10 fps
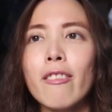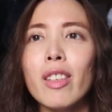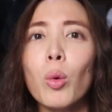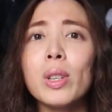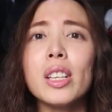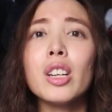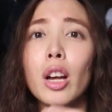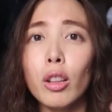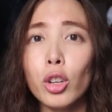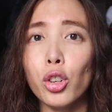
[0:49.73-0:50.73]
if there was
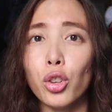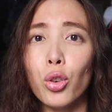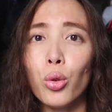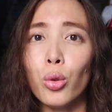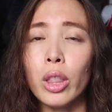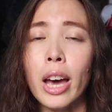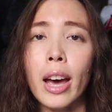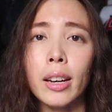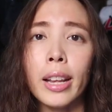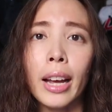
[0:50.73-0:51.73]
another shoe
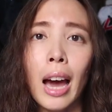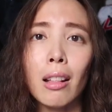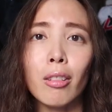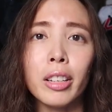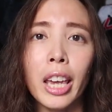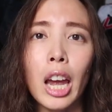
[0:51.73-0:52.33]
that Decathlon